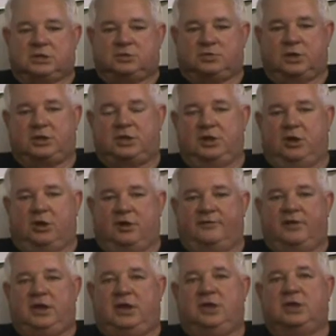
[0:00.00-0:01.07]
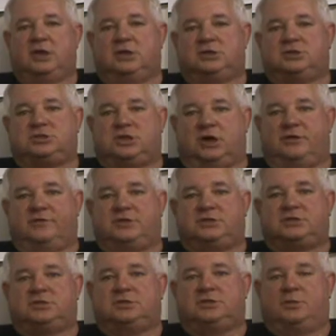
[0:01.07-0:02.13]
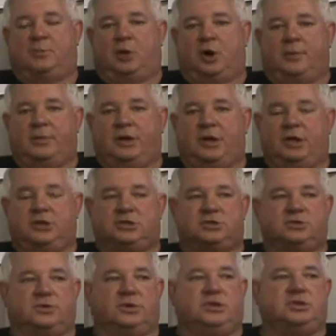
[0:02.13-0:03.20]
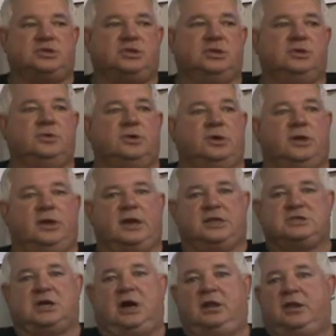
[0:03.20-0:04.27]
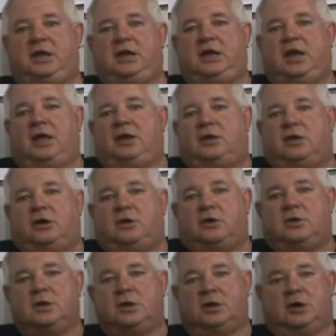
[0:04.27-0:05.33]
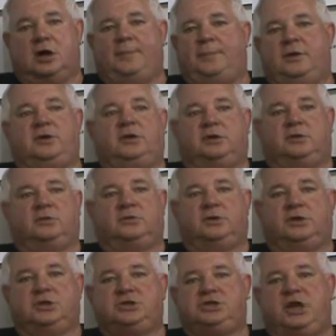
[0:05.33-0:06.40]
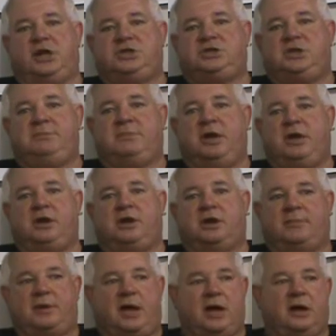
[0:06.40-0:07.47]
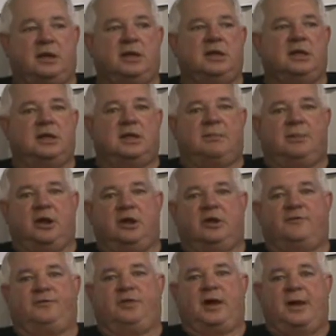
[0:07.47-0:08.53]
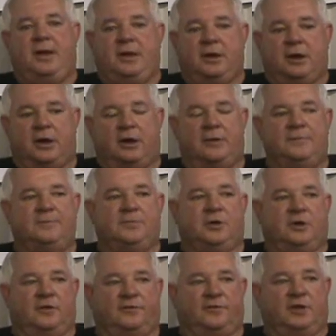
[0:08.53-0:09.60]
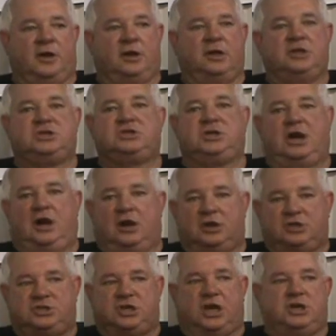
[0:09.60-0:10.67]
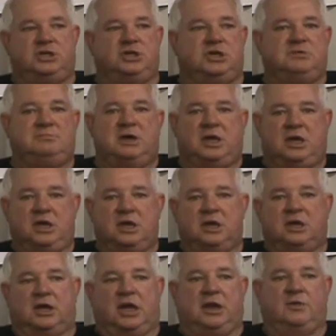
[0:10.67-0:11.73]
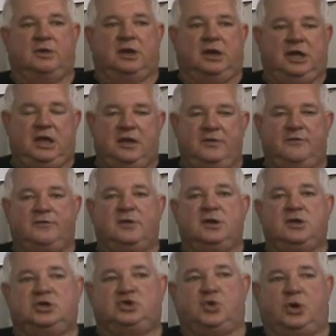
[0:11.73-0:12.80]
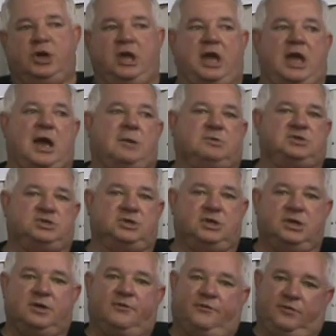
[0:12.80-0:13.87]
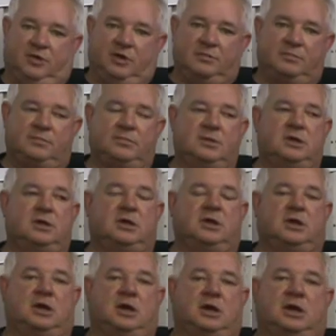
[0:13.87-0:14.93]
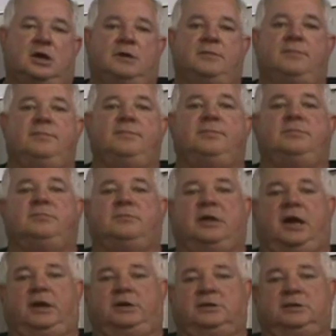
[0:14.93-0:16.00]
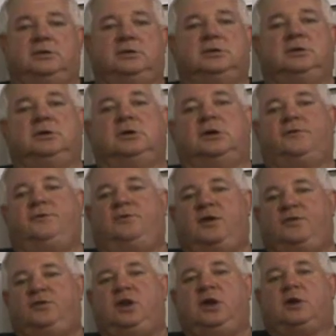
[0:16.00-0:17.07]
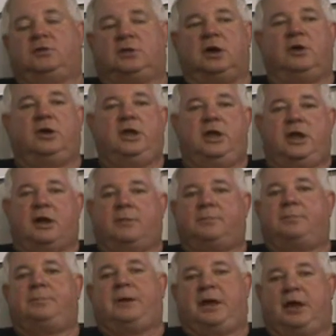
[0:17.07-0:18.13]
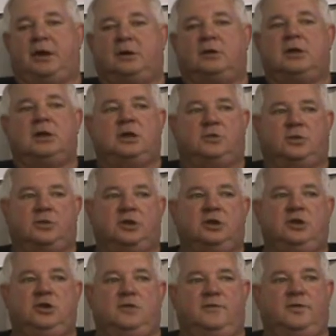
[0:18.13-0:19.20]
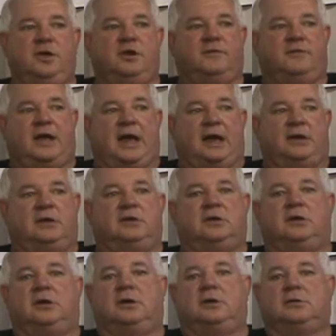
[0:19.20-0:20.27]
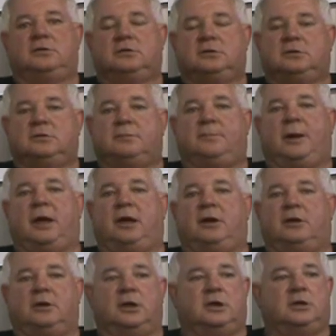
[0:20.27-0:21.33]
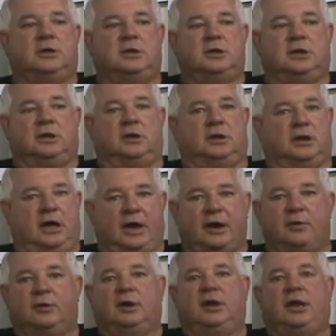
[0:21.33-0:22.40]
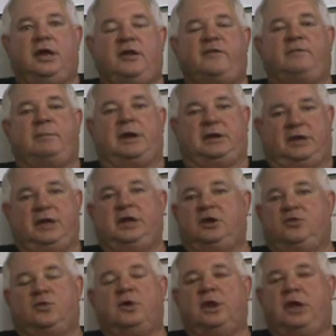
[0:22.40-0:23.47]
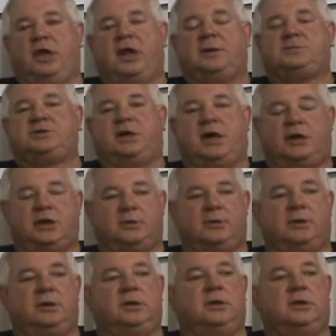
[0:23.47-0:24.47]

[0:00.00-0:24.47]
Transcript: what the RV service department industry is doing, and that's all they can do up until when the JTB come out. But if they'll install a JTB and relieve 20 amps from that 50 or 30 amp panel, well then you've give that panel a lot of relief by taking 20 amps out of it.